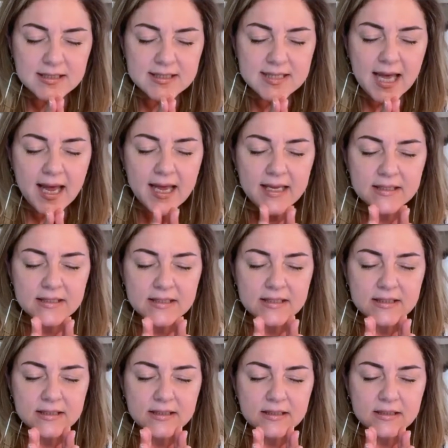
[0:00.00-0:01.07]
is that
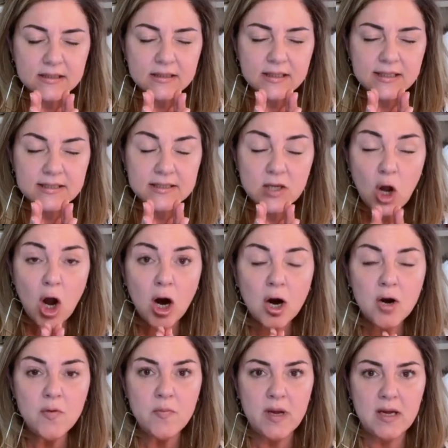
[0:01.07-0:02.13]
it's
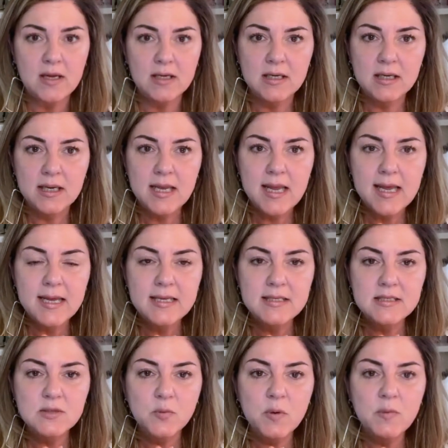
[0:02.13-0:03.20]
karma.
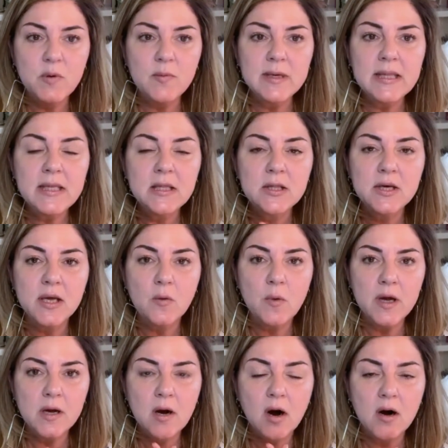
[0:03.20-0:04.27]
And when we really look
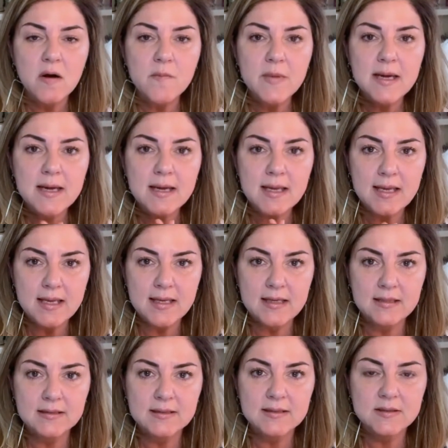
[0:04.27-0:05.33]
at what karma
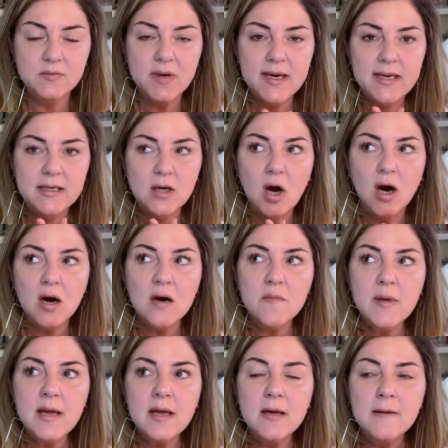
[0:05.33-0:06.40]
is, right?
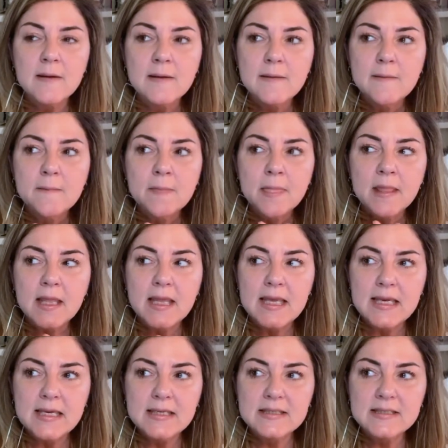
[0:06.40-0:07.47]
Karma
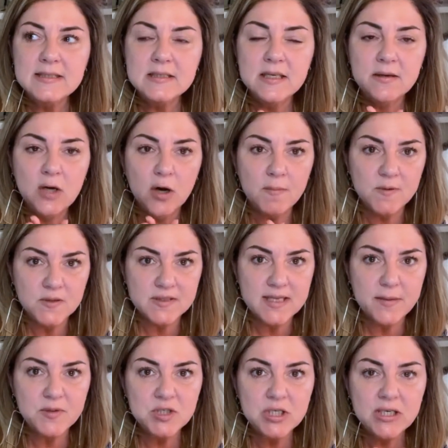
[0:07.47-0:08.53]
is, in our
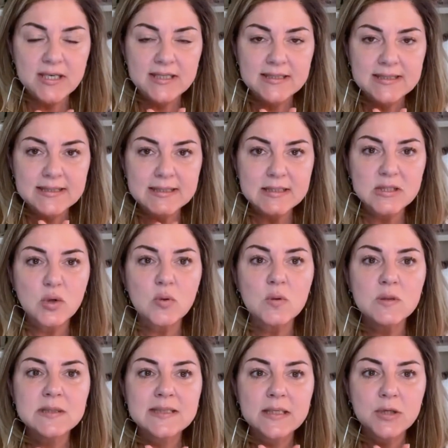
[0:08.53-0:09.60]
perception, it's
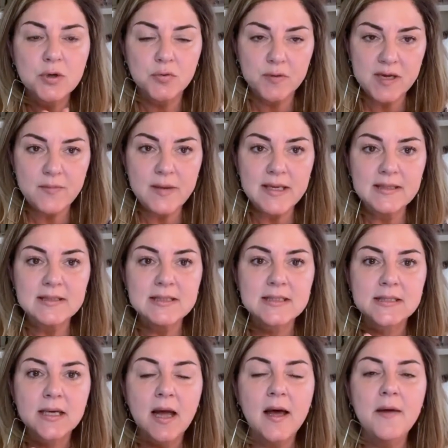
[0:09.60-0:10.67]
soul's agreements
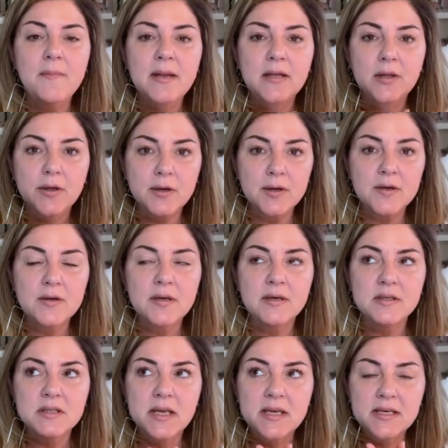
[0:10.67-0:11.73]
to come and learn
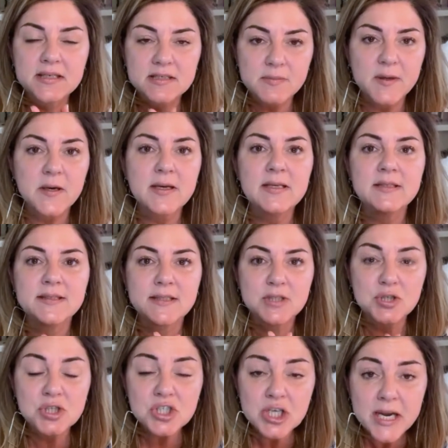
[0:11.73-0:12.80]
and experience and
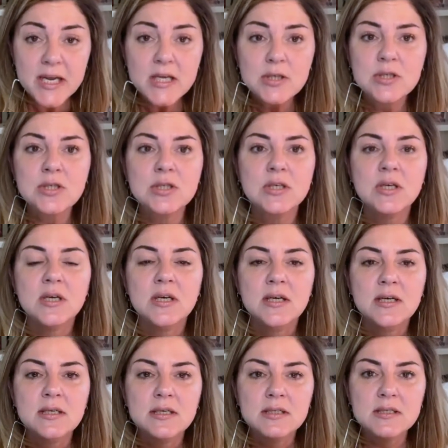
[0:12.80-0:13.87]
exchange
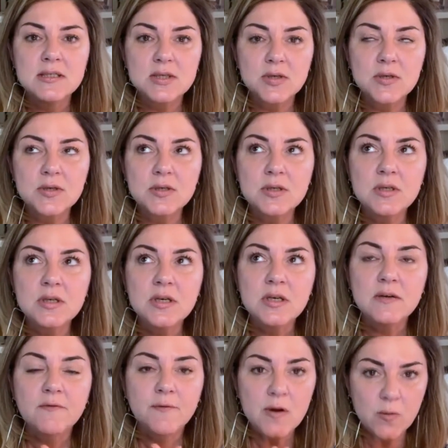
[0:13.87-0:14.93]
certain
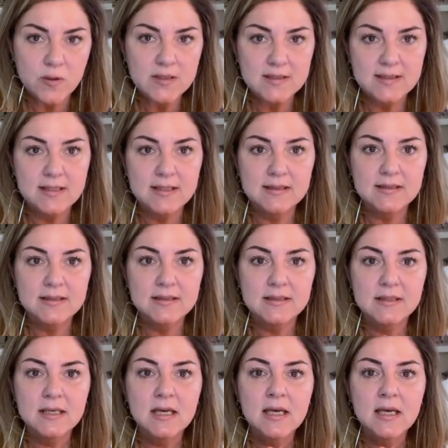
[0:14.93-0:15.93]
frequencies.